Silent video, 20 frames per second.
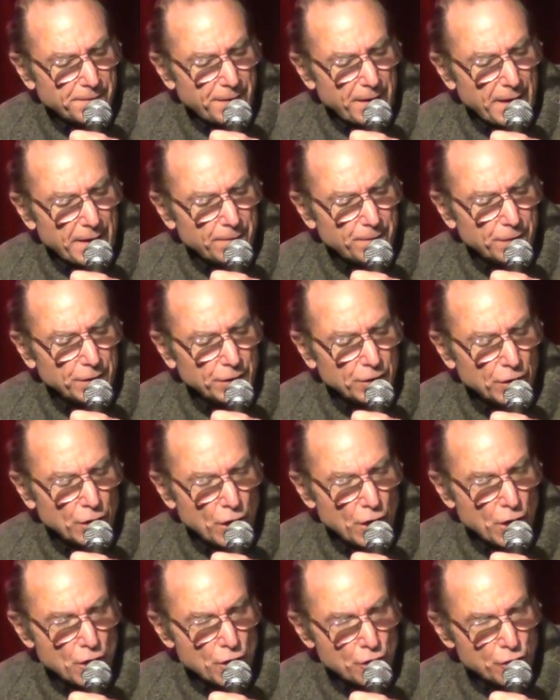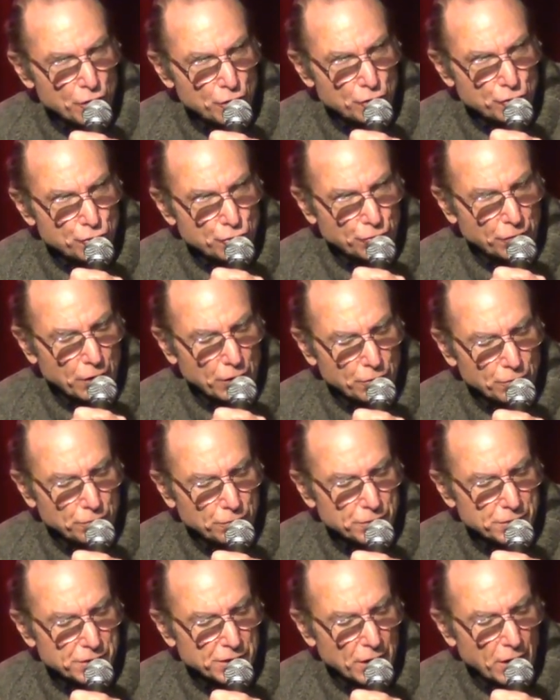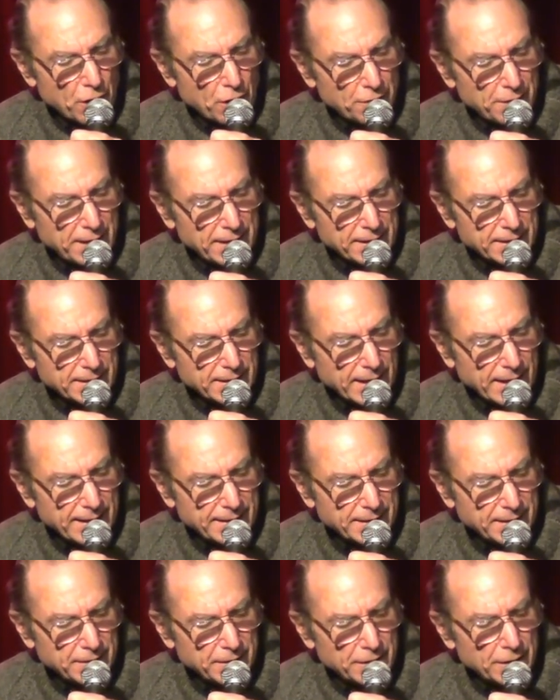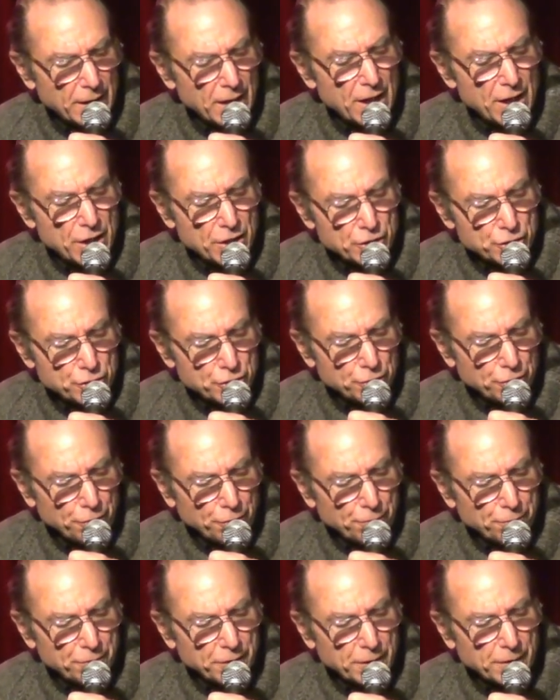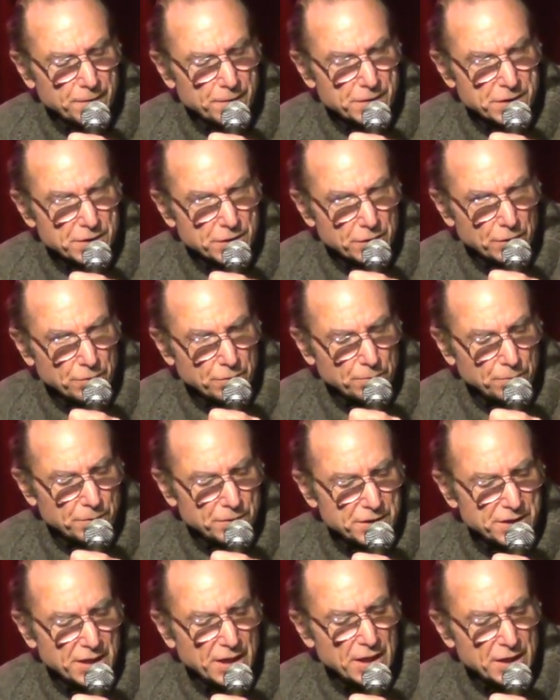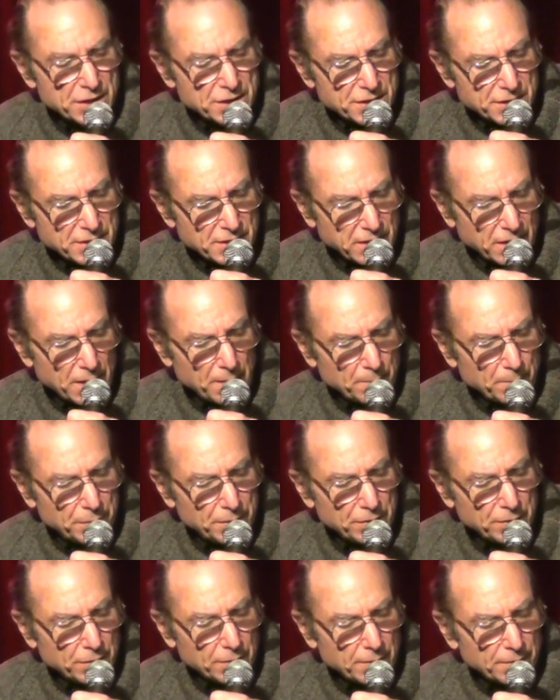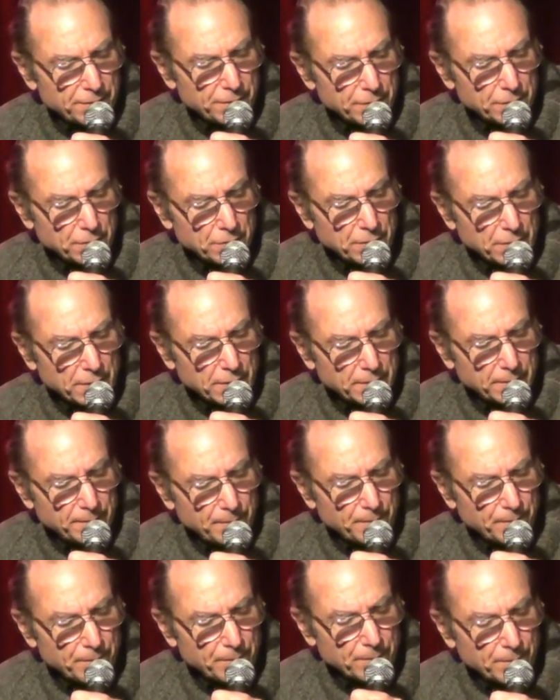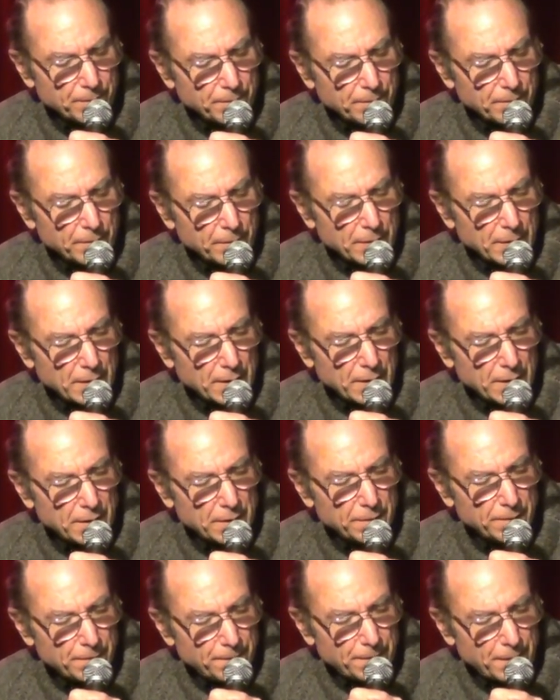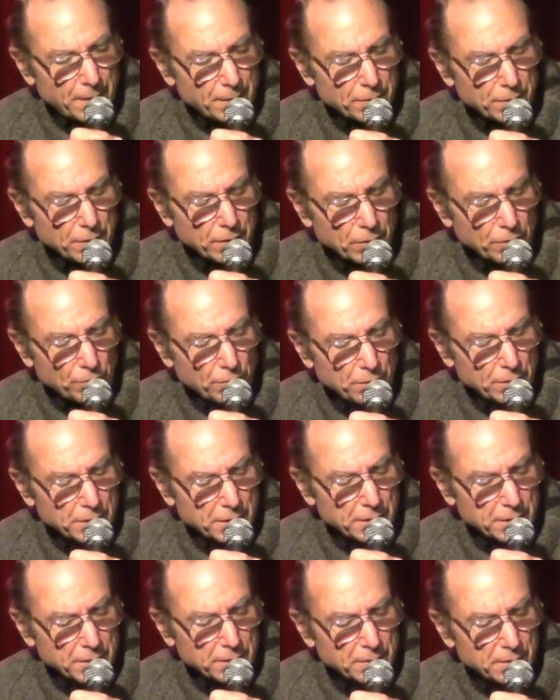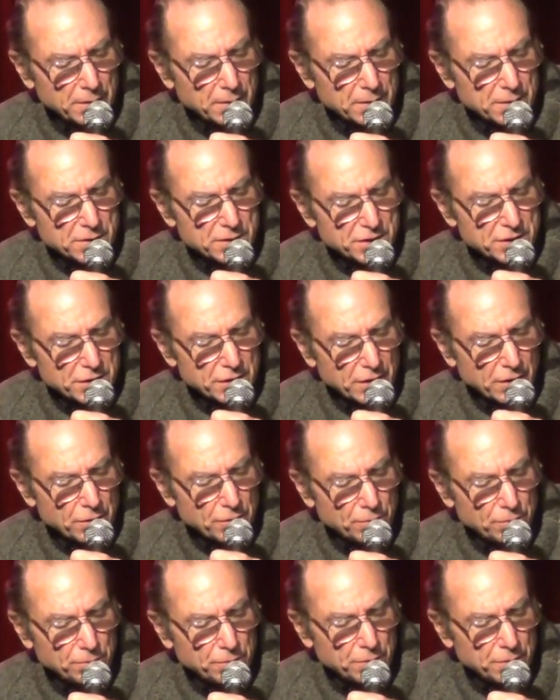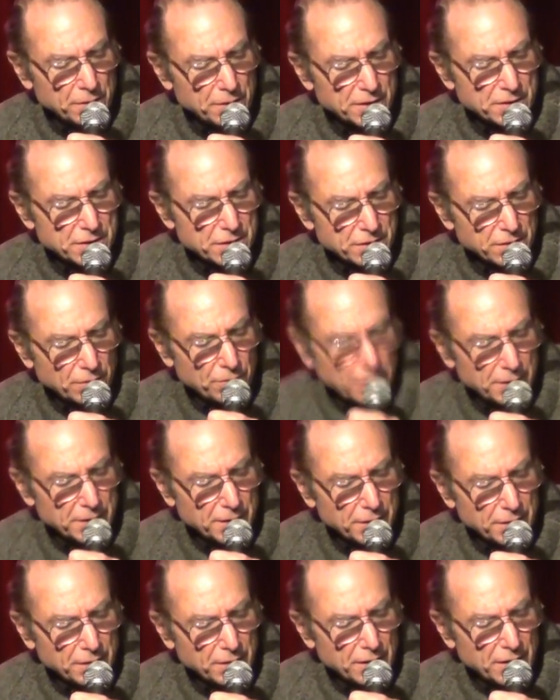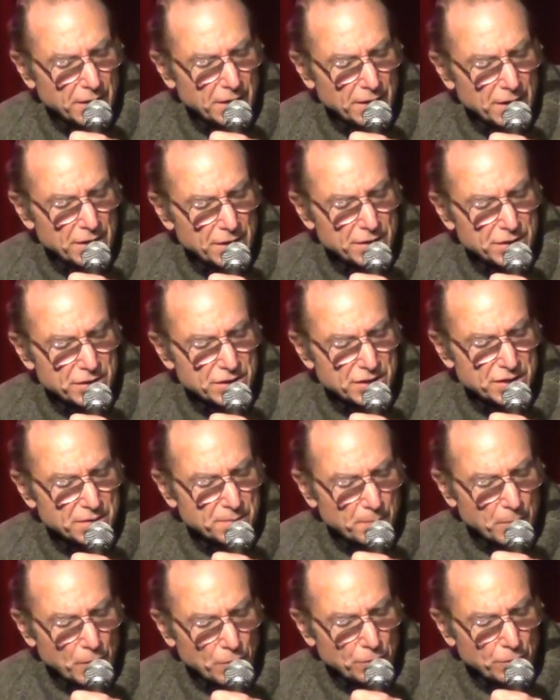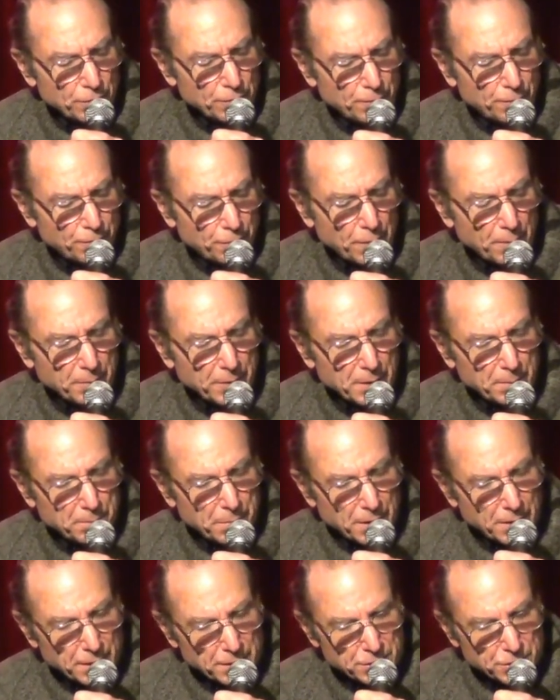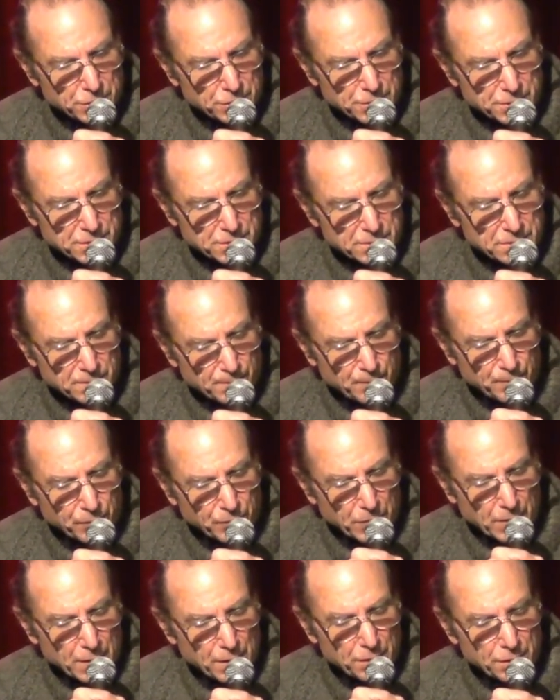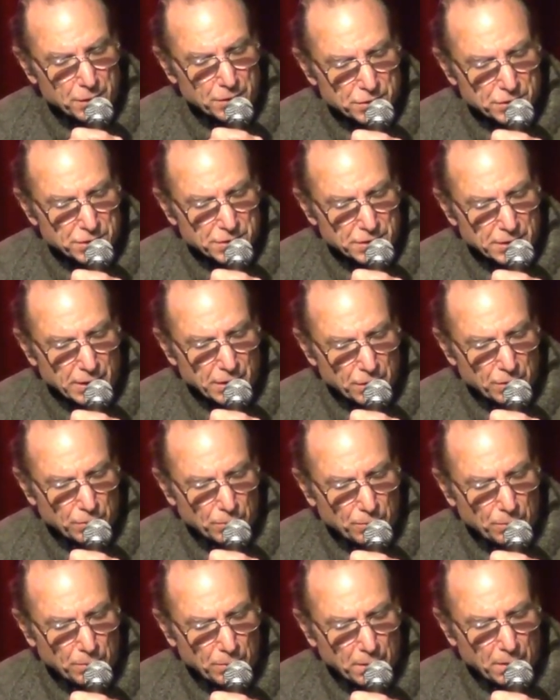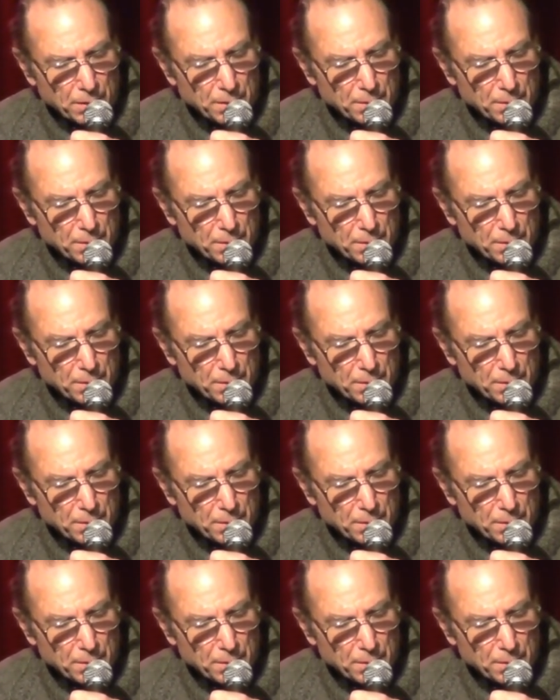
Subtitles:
of heaven, the drones are ignited, children of stones slump to the floor. In feral order, slow to the slaughter, smoke from the barges, the slow